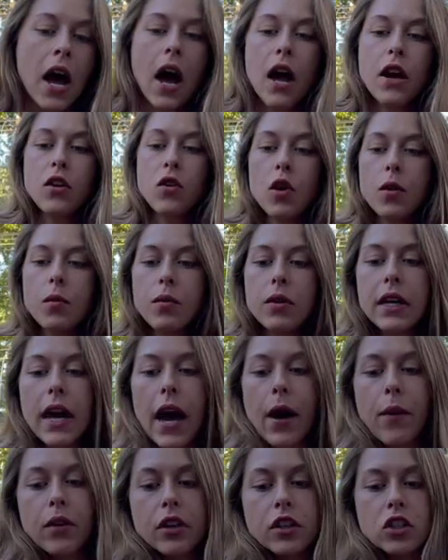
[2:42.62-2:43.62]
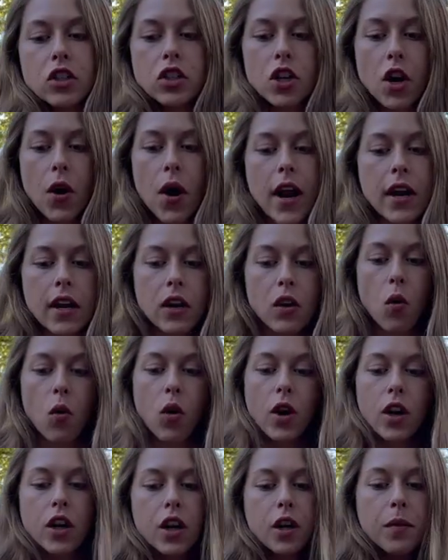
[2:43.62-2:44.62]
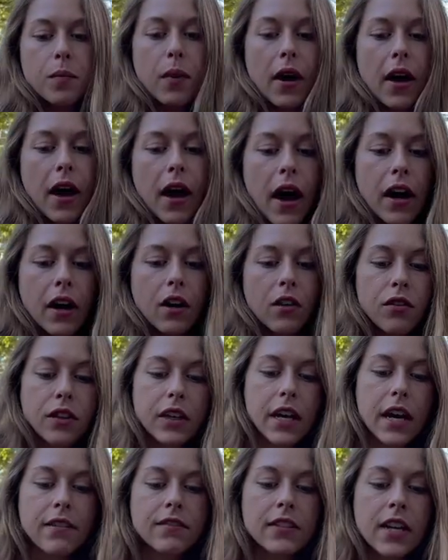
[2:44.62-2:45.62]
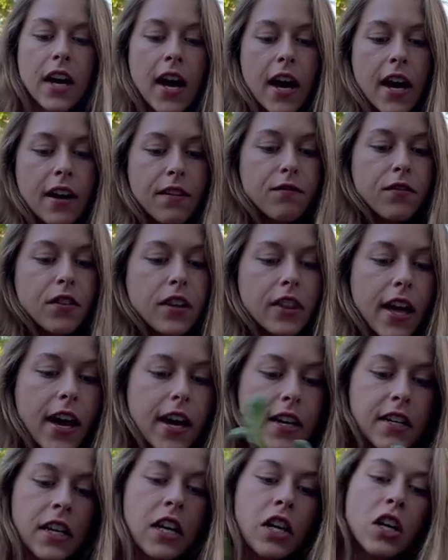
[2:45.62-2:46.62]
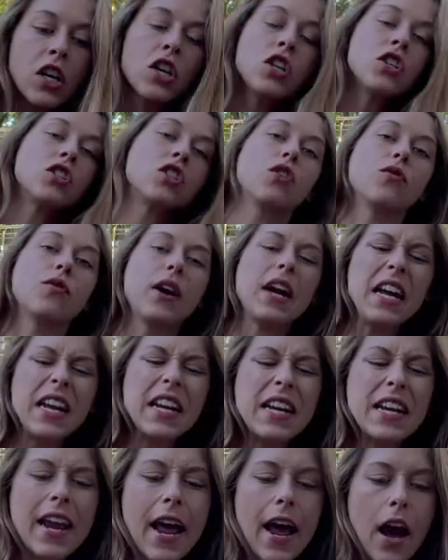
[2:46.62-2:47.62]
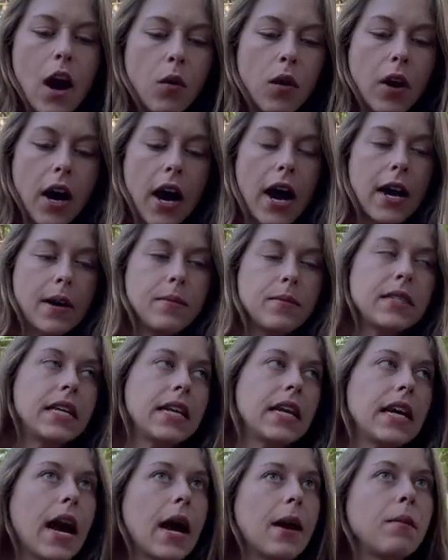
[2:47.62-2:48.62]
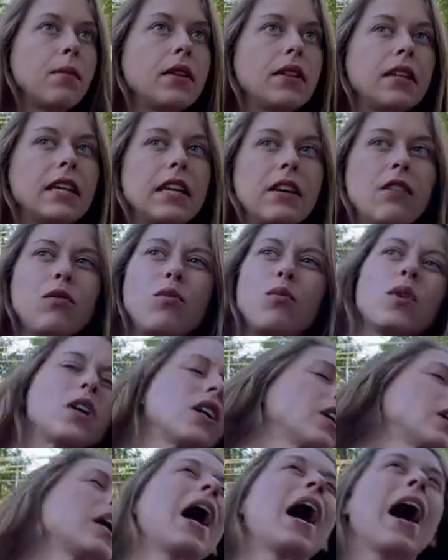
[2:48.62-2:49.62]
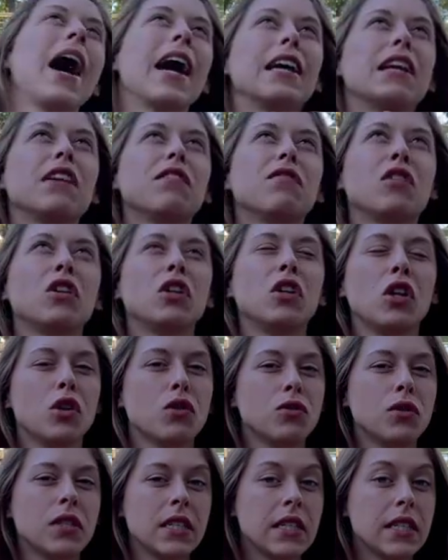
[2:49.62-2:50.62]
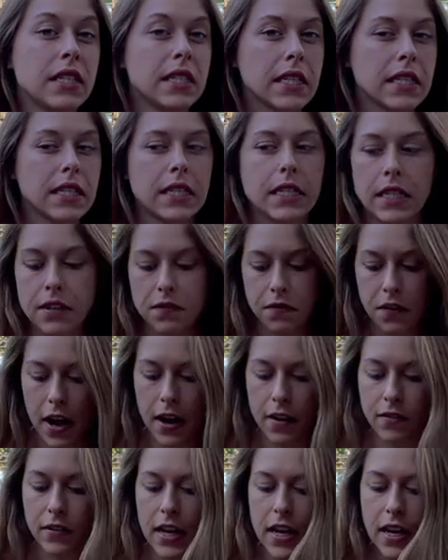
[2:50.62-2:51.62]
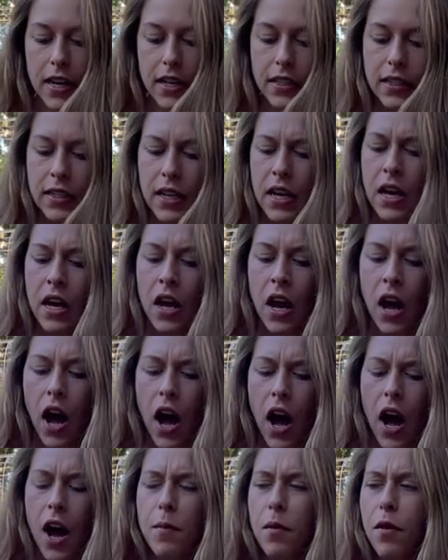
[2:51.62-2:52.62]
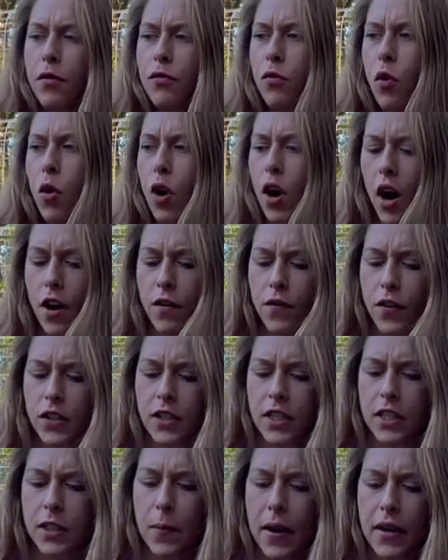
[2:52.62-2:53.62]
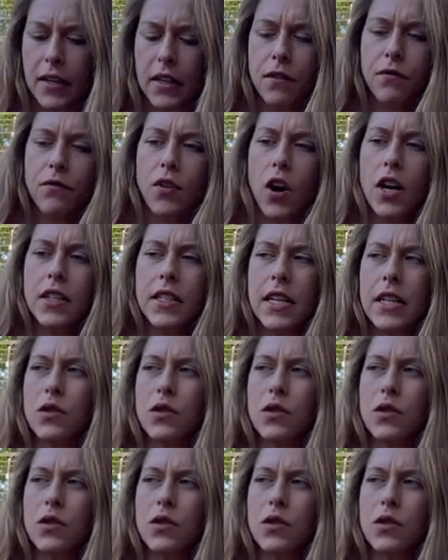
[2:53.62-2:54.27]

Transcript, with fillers: Normally I would just go ahead and order, but I don't really have time for that. So right now where I'm sitting, I believe we're kind of close to 65 days. Before our first expectant frost.